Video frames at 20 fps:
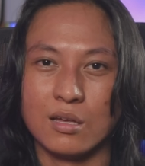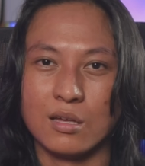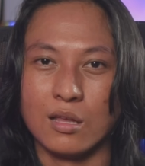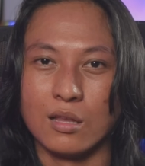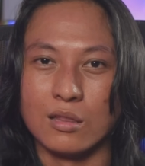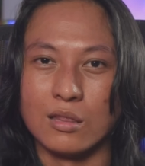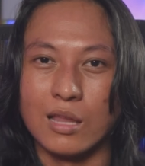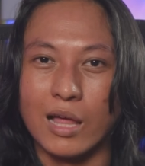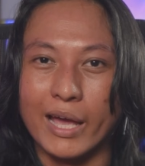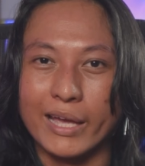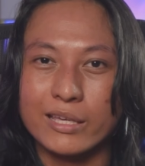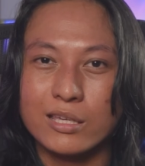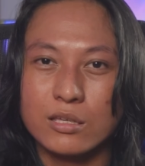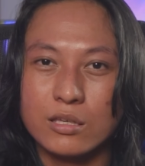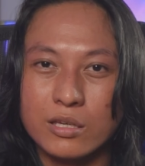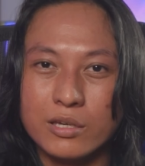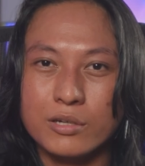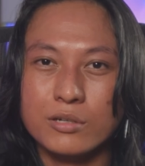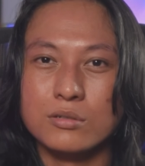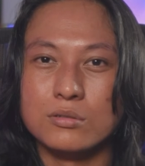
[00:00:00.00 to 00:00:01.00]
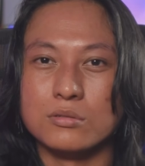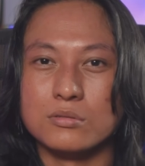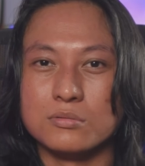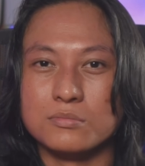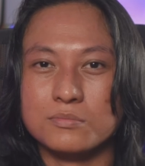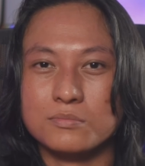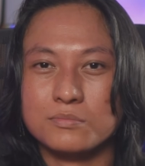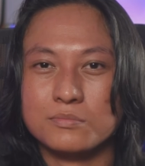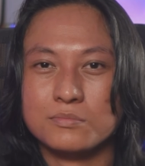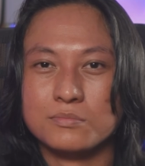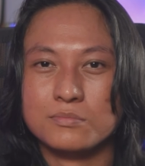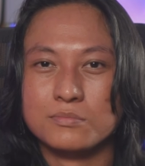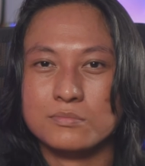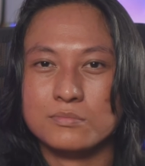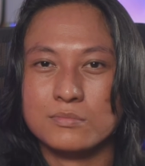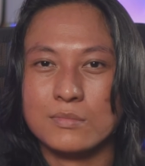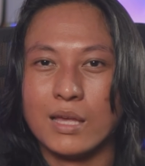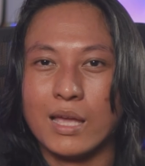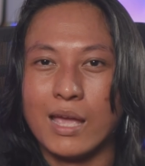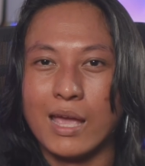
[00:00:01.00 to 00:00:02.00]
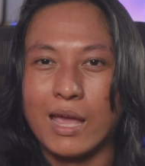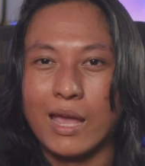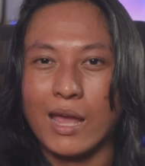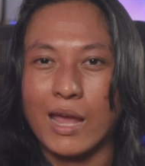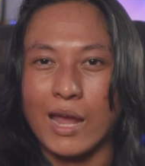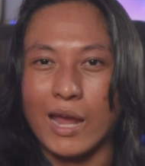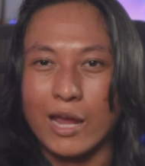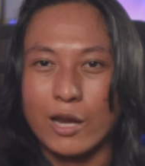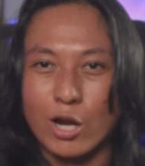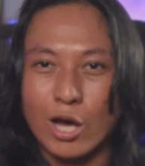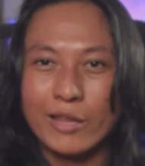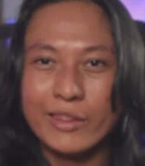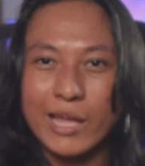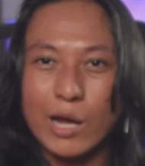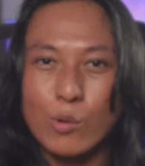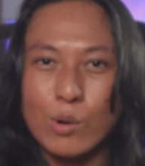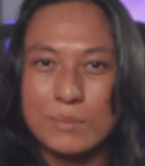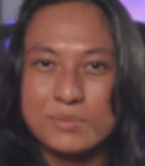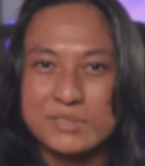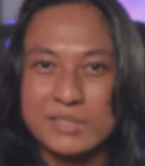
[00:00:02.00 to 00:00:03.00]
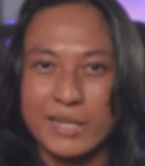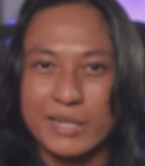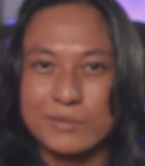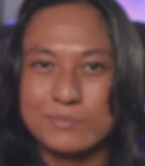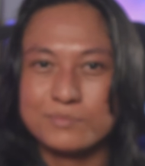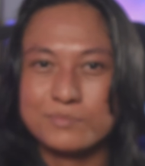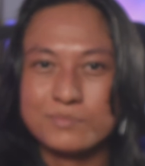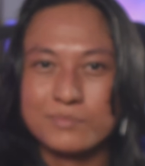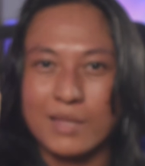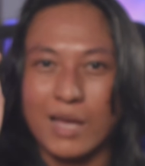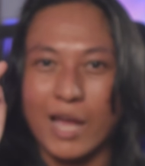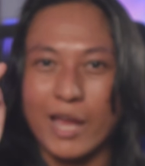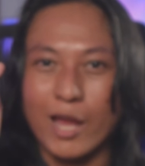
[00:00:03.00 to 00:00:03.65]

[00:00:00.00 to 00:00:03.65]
like you. And on that website, I